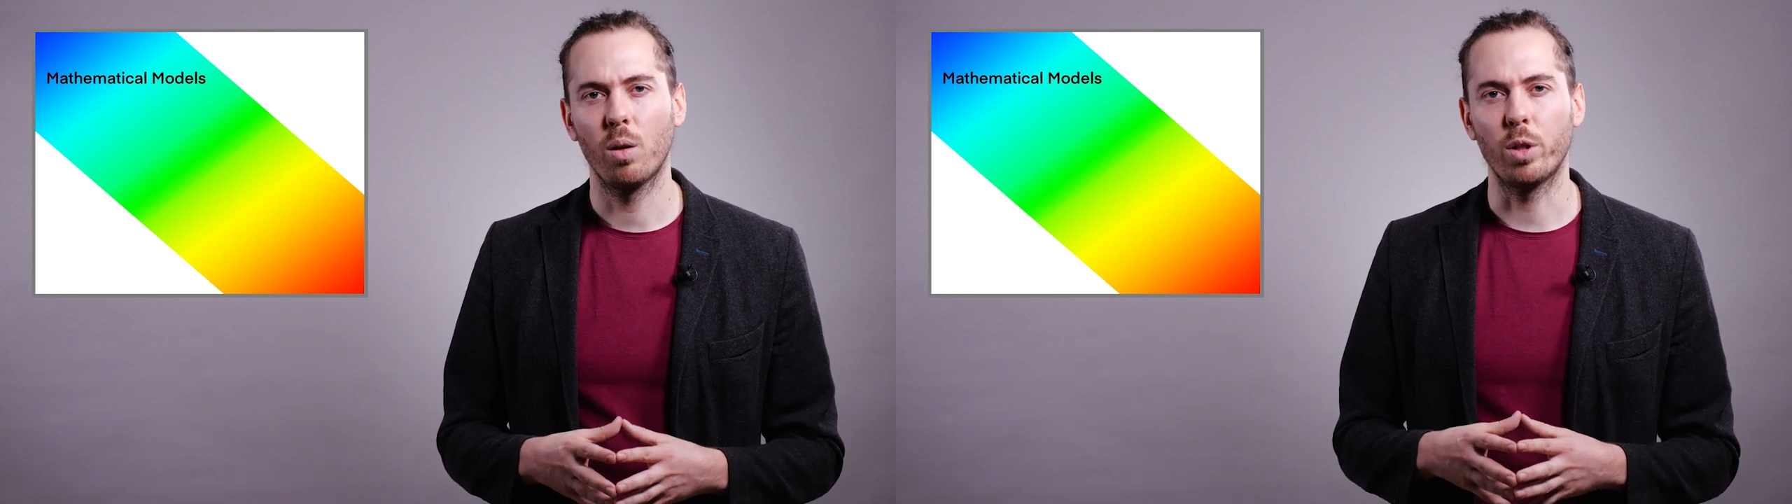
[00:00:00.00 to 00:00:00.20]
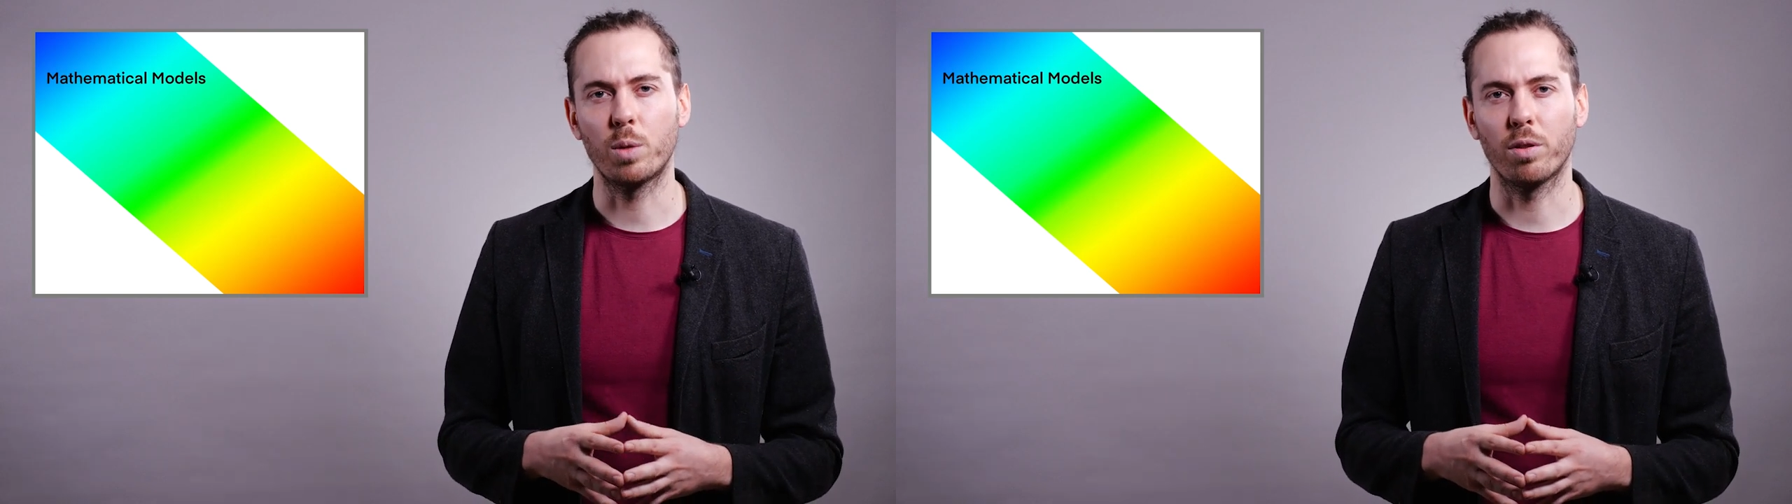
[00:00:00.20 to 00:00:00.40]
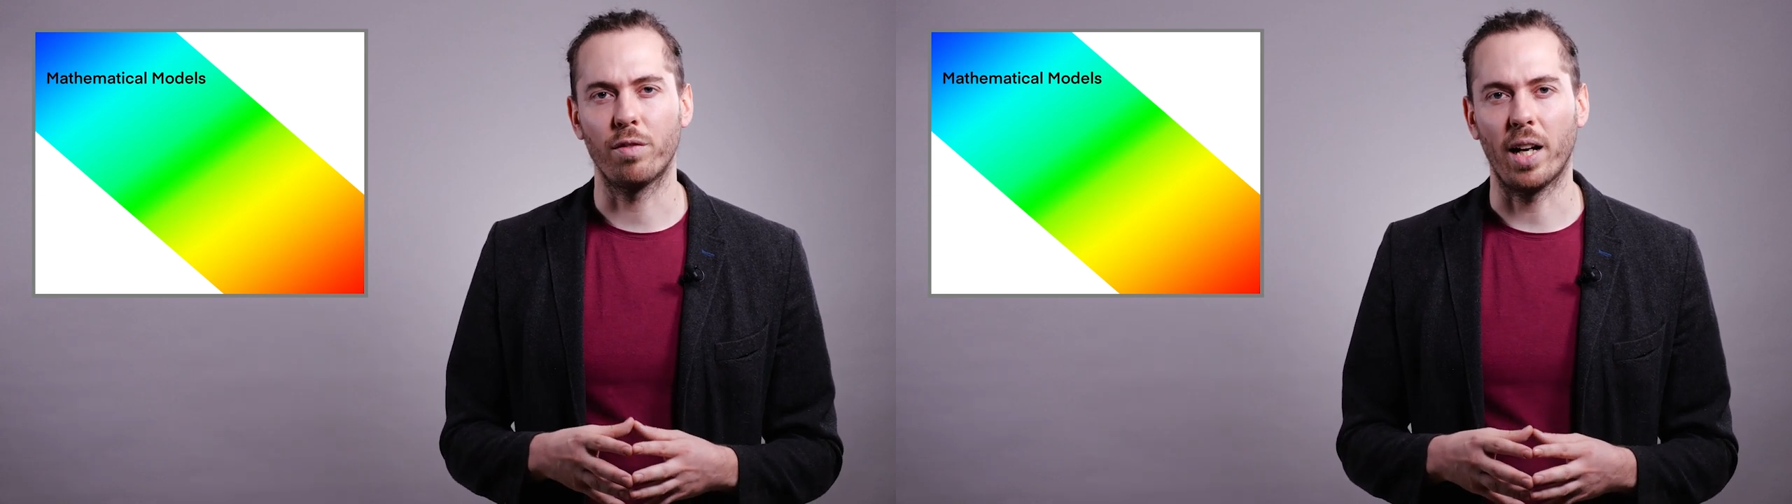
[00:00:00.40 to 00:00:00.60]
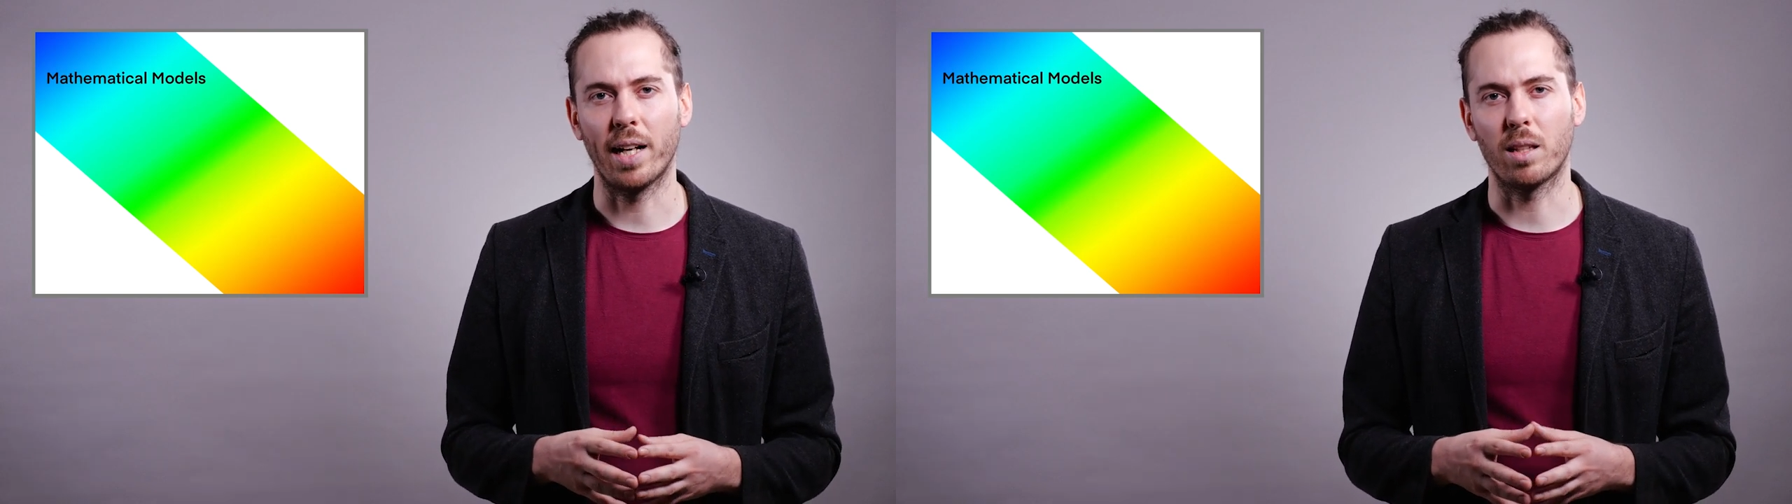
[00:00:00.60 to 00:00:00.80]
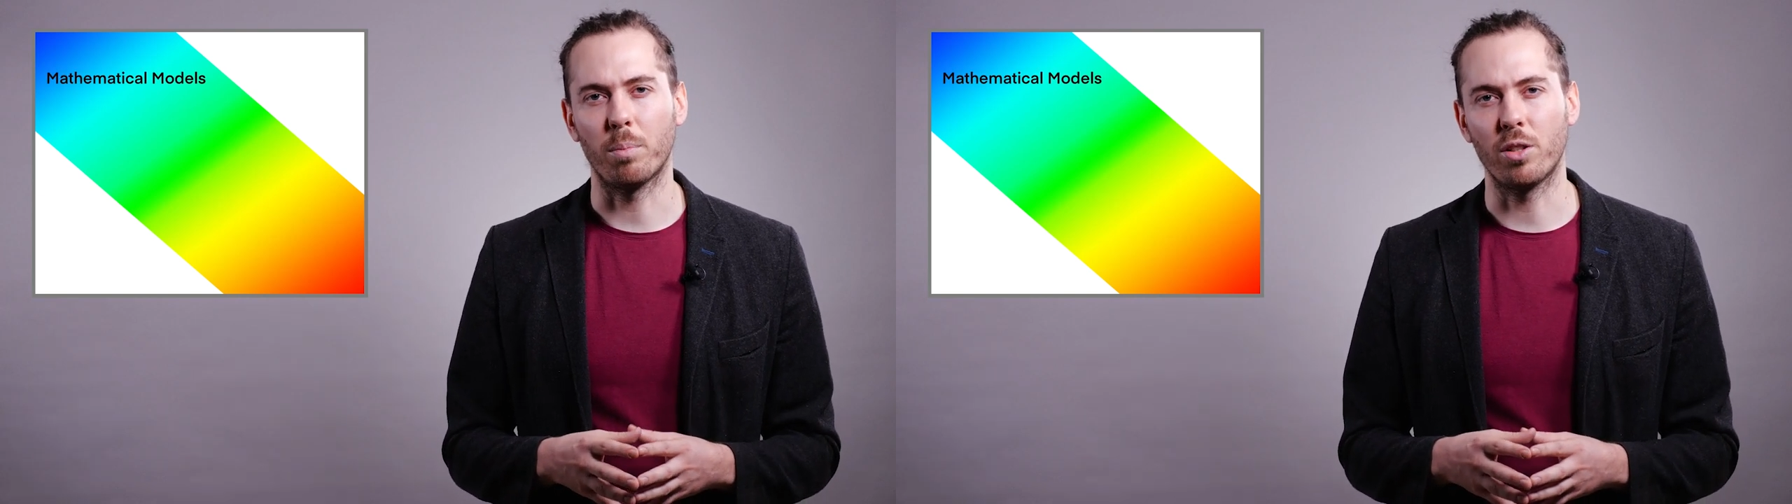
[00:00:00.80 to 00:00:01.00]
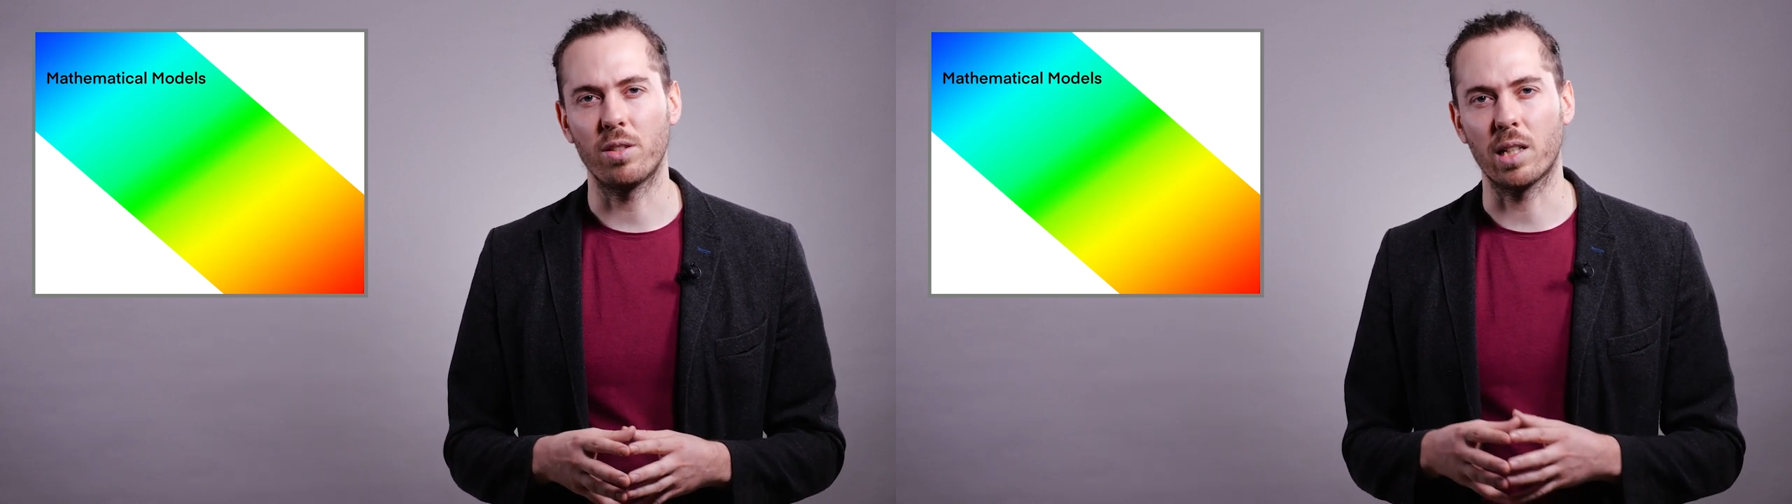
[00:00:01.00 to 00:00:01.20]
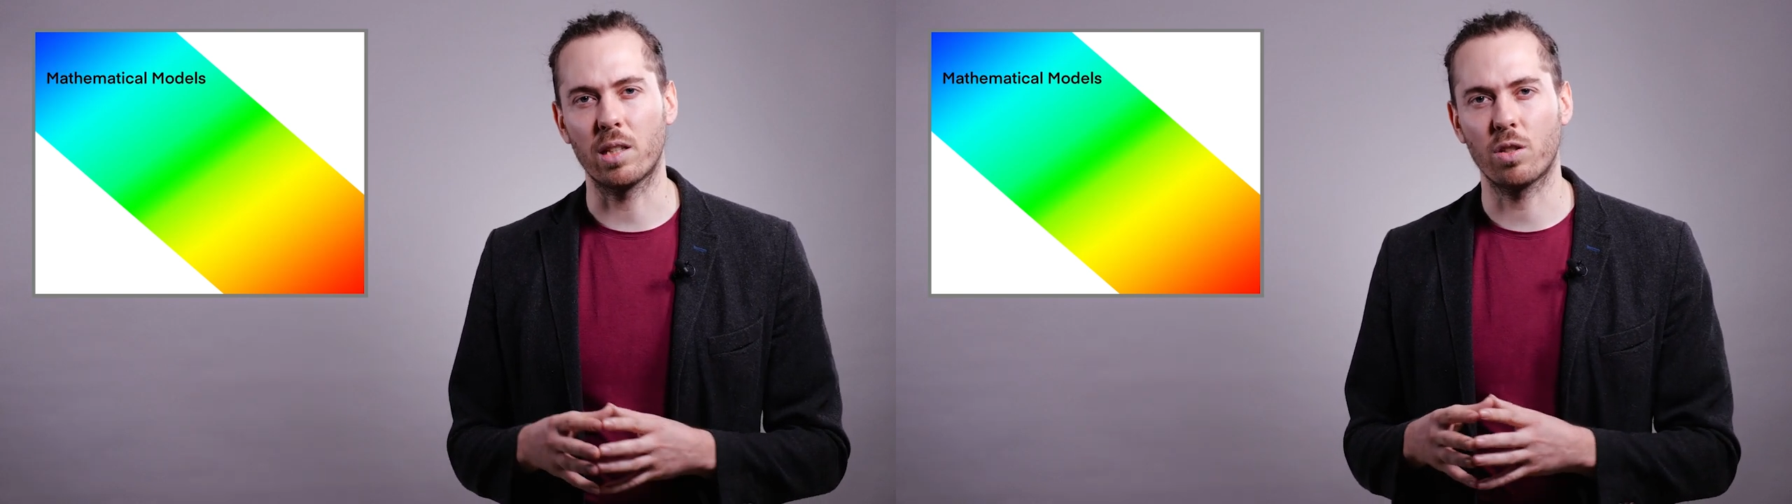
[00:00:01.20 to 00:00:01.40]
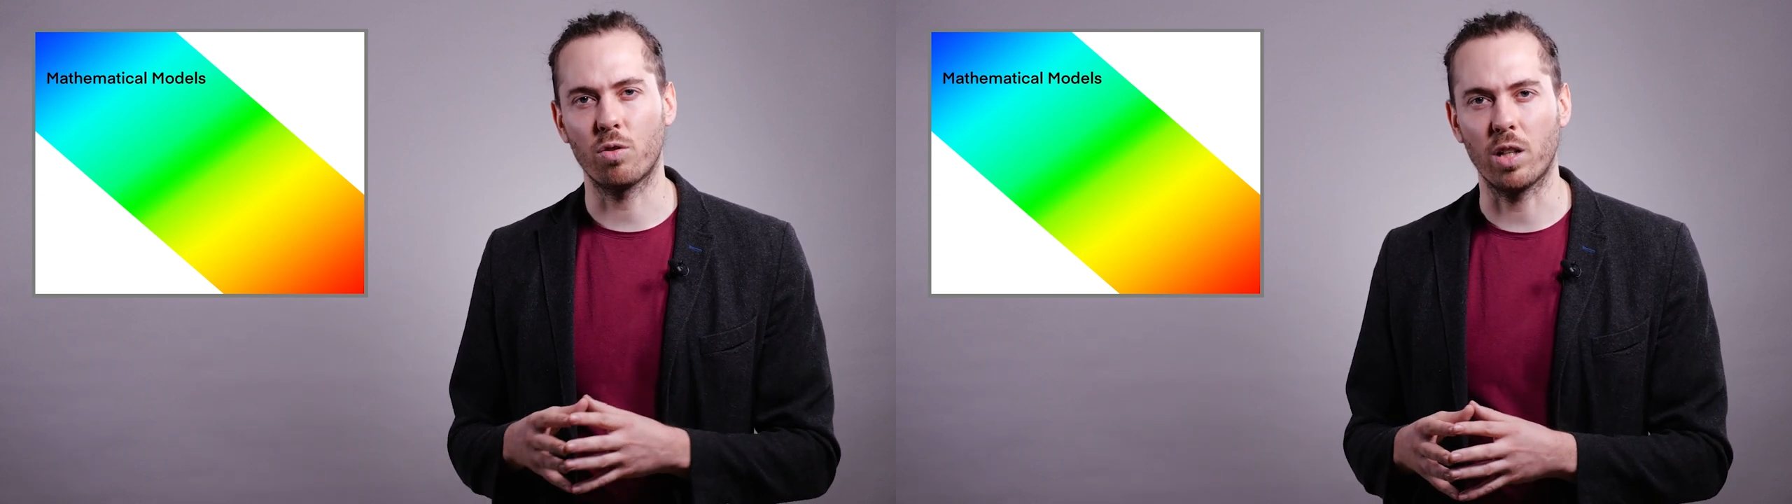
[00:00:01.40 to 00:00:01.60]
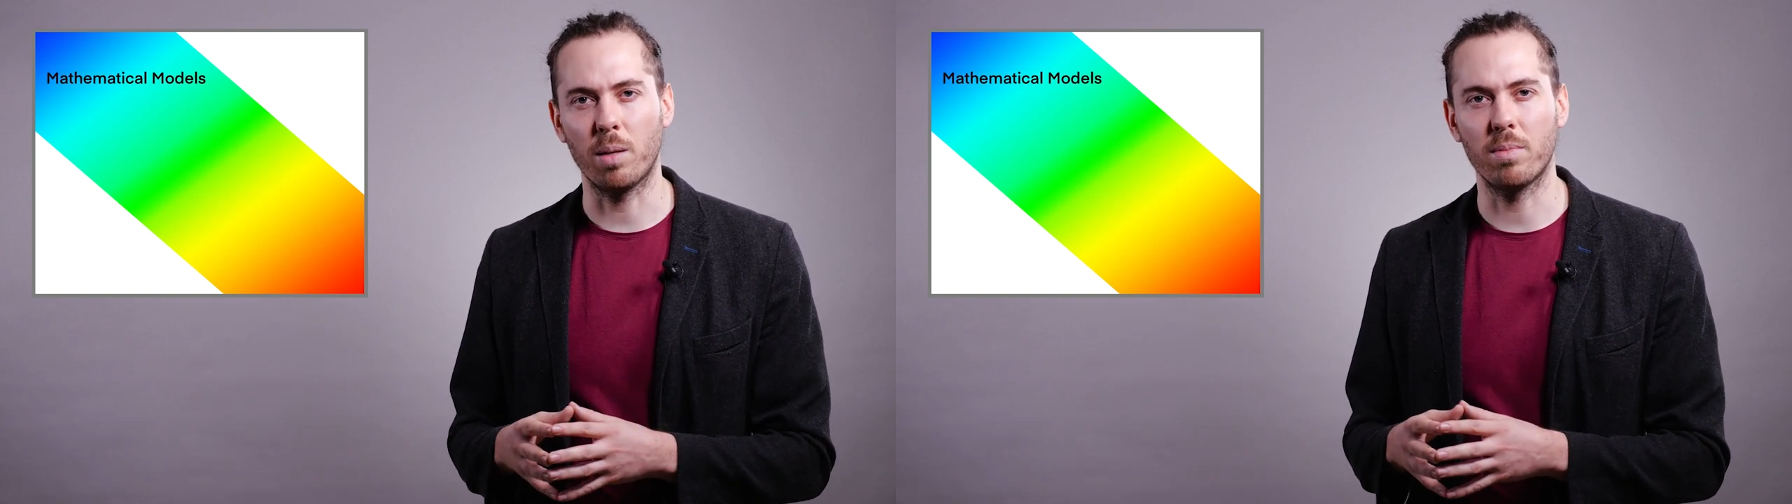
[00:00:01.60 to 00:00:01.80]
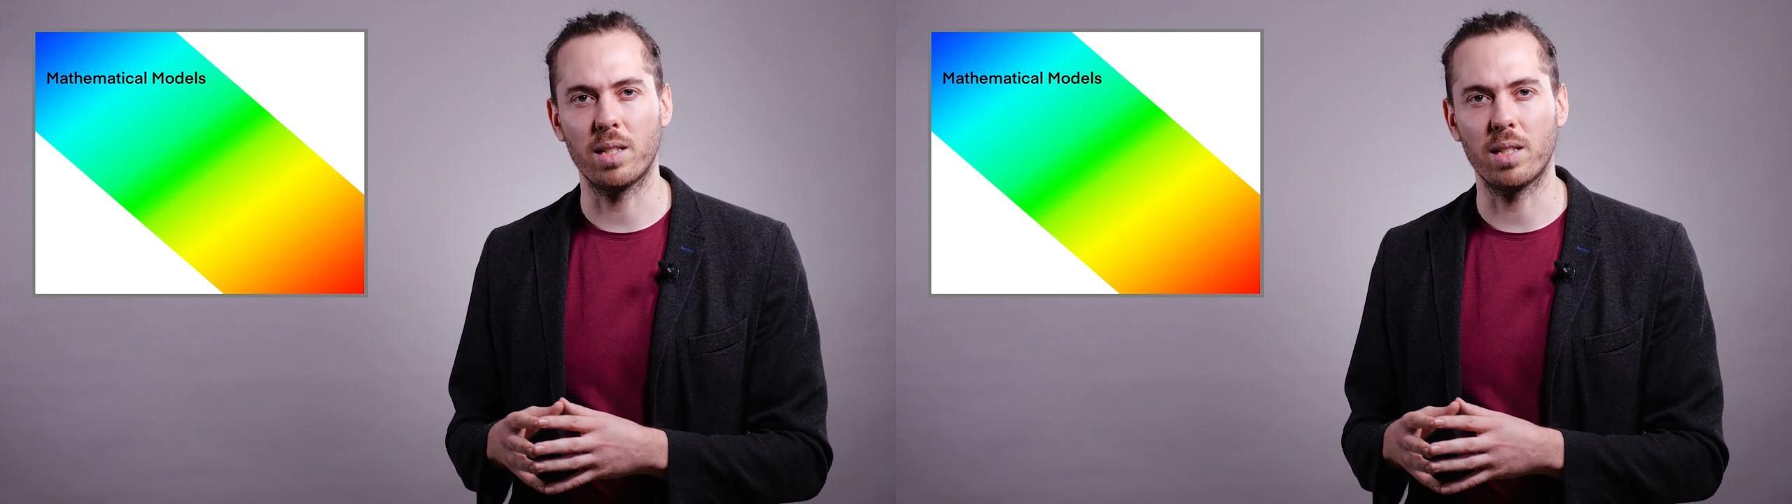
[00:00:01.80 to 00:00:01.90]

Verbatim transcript: which provide the most extreme